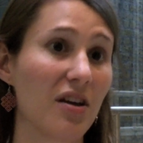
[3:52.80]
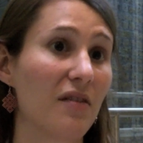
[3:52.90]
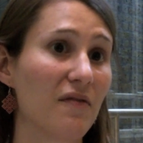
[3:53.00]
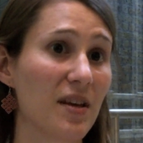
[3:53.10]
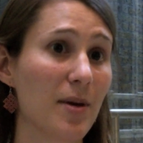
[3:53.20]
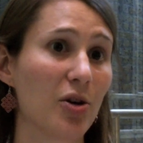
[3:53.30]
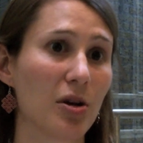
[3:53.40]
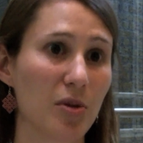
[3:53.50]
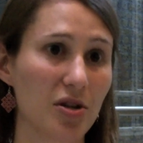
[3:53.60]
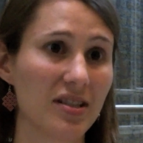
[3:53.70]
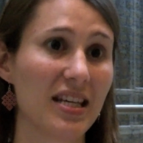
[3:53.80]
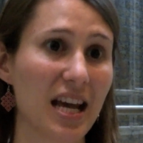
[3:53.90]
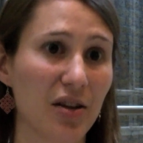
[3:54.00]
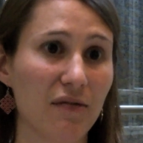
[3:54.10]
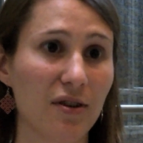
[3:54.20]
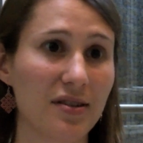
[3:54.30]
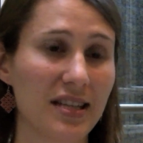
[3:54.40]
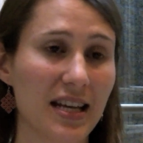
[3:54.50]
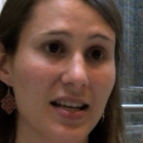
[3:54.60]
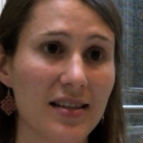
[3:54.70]
are female community health
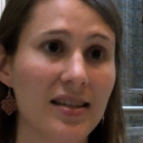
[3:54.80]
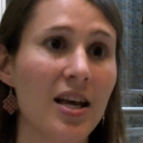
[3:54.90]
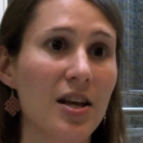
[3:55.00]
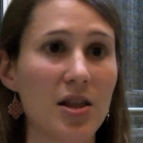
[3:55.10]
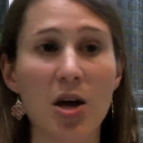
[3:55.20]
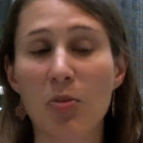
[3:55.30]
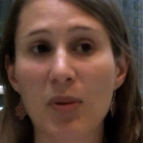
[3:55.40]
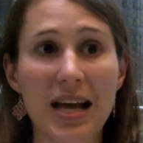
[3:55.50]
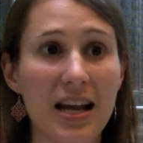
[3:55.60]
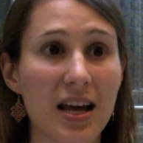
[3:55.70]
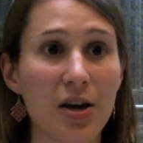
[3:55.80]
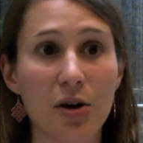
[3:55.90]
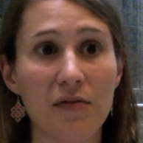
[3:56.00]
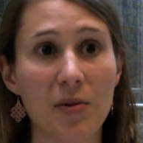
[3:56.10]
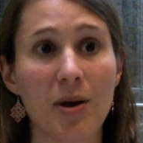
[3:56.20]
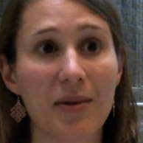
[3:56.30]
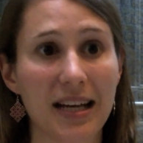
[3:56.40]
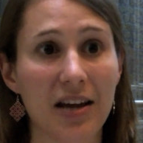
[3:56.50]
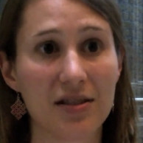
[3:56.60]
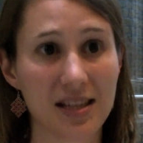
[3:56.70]
volunteers, the pillar of the
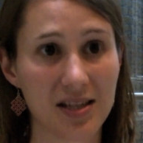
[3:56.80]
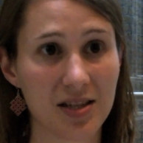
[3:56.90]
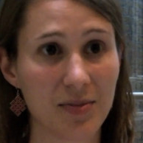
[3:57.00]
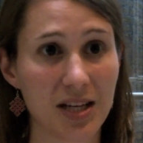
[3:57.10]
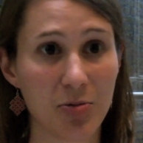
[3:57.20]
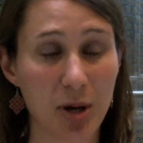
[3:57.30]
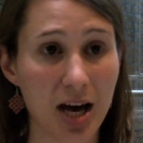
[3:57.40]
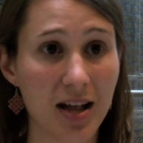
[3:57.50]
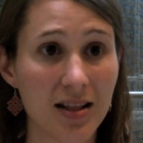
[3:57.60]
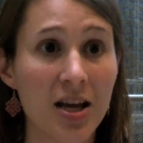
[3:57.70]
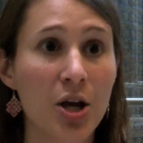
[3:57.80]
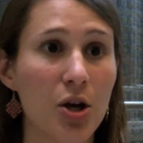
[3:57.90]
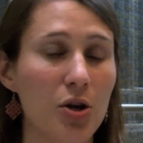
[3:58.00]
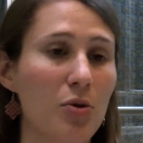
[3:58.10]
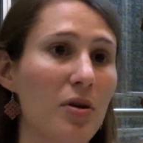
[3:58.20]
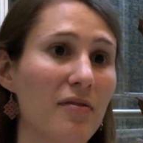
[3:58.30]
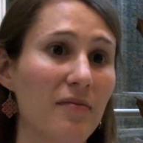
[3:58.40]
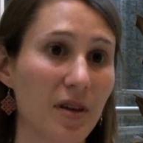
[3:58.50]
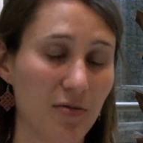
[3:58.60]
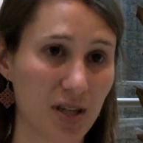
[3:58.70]
public health system in Nepal, who
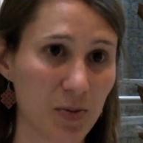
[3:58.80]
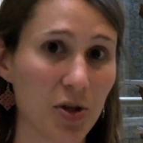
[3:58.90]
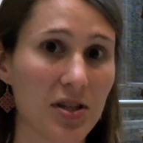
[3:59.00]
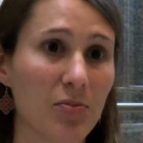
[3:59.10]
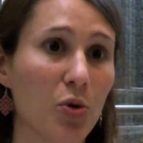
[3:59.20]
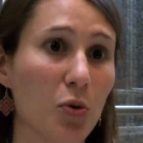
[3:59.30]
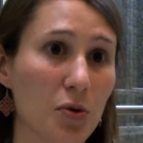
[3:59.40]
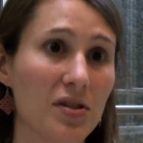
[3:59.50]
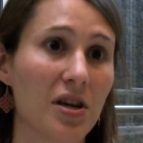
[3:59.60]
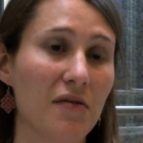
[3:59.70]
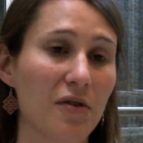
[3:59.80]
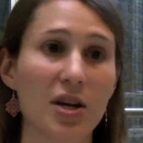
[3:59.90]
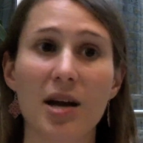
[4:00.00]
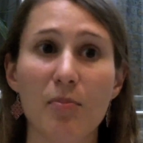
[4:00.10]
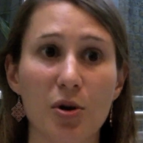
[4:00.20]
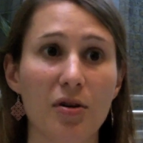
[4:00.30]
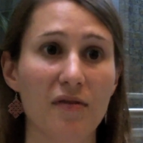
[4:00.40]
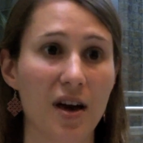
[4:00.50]
are responsible also for a number of